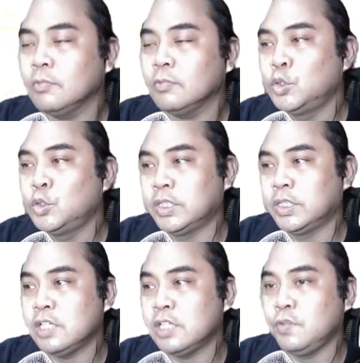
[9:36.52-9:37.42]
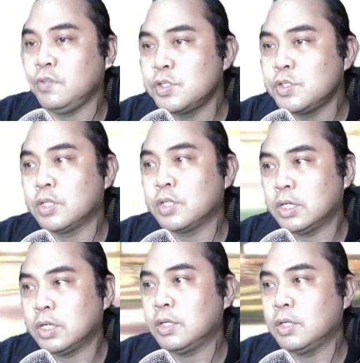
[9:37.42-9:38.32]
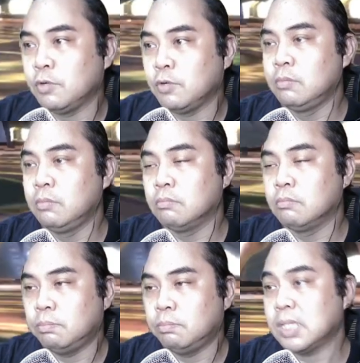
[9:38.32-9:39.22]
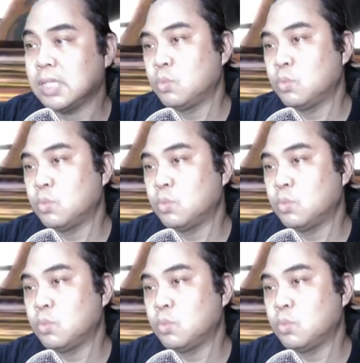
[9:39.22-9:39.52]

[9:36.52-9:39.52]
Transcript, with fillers: to at least fusion her with +1.